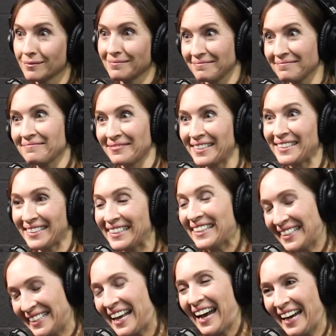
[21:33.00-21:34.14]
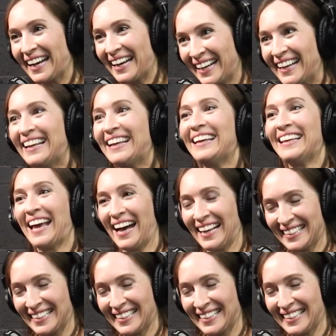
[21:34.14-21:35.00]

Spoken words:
1 in 4. That is crazy. No,